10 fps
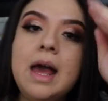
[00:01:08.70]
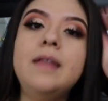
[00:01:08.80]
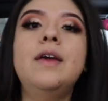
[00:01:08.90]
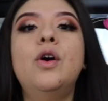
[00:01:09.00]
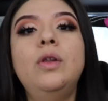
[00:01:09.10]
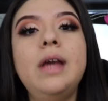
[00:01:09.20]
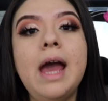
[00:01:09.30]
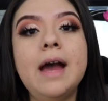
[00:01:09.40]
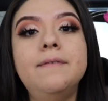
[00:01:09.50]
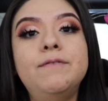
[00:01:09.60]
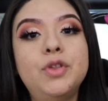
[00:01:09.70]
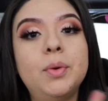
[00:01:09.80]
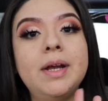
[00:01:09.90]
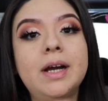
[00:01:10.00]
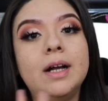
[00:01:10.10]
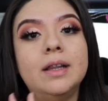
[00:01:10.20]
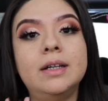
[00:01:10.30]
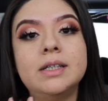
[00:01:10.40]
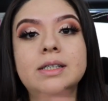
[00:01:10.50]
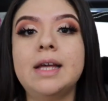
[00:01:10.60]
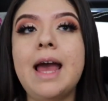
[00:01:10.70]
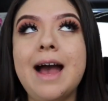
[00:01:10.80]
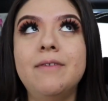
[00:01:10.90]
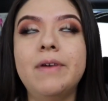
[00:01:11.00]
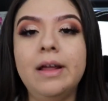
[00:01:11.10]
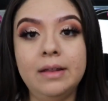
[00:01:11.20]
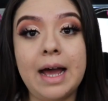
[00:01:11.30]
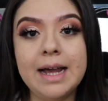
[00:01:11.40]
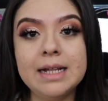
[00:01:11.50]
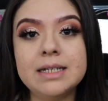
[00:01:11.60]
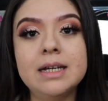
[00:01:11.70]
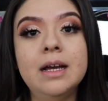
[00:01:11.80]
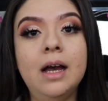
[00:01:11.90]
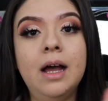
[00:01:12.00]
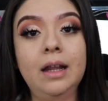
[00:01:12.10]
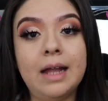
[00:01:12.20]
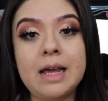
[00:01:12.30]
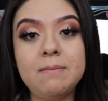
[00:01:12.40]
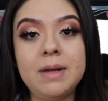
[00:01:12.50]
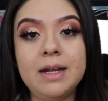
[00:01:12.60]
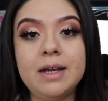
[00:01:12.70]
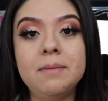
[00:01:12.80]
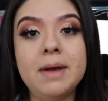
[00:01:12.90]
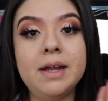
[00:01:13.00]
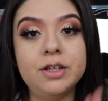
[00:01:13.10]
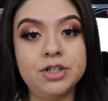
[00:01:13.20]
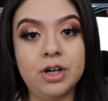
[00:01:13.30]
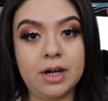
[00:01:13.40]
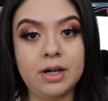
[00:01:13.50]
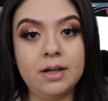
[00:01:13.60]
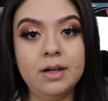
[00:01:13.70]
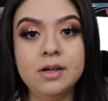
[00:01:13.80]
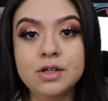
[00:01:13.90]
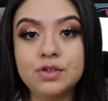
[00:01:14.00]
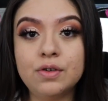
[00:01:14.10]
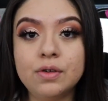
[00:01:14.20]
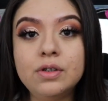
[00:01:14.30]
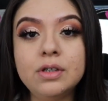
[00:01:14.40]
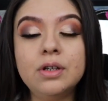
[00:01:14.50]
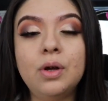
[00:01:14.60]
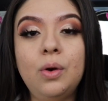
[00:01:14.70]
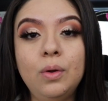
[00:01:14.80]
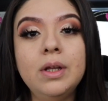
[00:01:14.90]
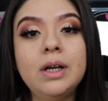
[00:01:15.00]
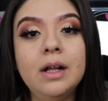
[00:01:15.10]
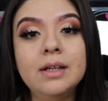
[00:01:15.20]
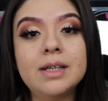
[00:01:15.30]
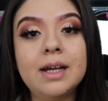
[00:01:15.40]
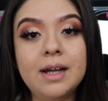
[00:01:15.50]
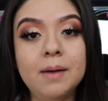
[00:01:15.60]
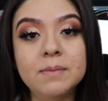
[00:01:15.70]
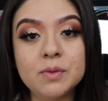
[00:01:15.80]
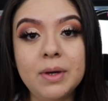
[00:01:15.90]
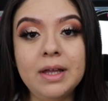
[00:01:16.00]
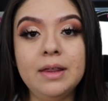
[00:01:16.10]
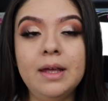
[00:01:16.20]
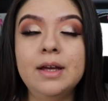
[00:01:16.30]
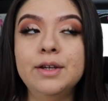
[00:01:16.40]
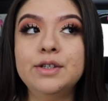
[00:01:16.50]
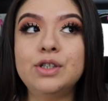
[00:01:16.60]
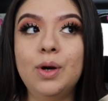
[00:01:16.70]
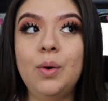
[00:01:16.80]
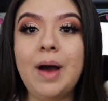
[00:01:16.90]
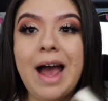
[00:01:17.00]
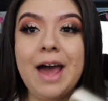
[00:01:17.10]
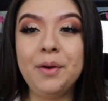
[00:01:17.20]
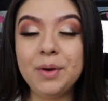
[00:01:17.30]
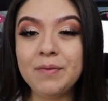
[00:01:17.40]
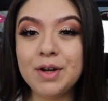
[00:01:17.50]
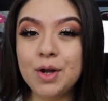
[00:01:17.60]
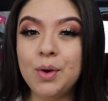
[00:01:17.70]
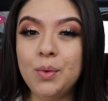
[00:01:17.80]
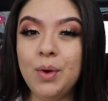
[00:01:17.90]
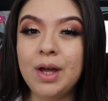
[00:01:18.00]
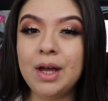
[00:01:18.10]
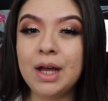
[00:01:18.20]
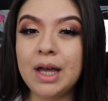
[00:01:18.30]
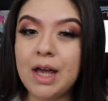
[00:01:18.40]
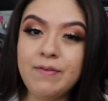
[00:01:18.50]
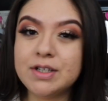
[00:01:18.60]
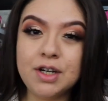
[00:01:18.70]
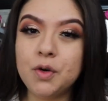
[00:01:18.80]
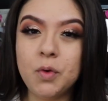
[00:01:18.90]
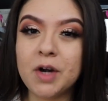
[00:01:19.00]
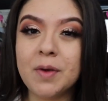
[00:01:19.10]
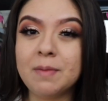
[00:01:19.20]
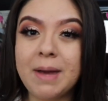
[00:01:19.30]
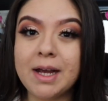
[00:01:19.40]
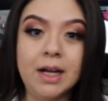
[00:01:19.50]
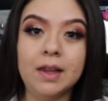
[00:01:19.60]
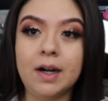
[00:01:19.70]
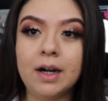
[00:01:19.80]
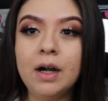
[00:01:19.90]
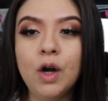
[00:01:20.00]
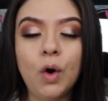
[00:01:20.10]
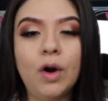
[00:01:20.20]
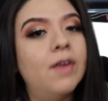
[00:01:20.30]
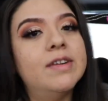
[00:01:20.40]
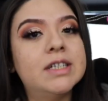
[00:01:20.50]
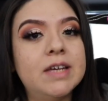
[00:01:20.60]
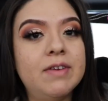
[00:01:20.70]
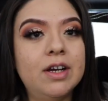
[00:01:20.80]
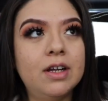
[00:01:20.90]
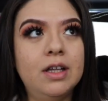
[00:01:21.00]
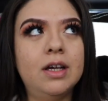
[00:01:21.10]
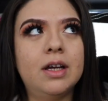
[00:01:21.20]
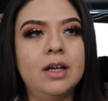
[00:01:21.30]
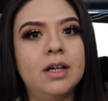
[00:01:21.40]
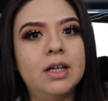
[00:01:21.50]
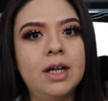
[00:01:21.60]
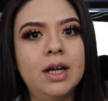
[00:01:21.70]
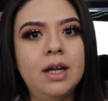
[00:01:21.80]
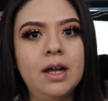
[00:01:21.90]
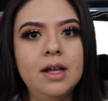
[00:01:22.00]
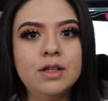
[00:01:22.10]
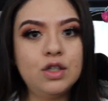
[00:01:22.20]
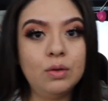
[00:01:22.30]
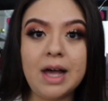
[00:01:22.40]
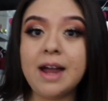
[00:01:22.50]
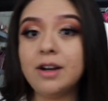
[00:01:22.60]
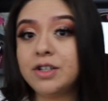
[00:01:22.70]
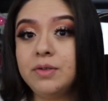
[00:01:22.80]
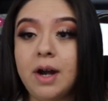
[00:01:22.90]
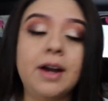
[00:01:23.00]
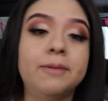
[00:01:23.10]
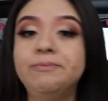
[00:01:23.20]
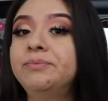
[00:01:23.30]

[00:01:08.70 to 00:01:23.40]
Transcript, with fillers: And they only have three colors. They have a light, light medium, and a dark. So those are the only colors it comes with. So I don't even know if it's going to work with my color or if it's even going to look too light or too dark.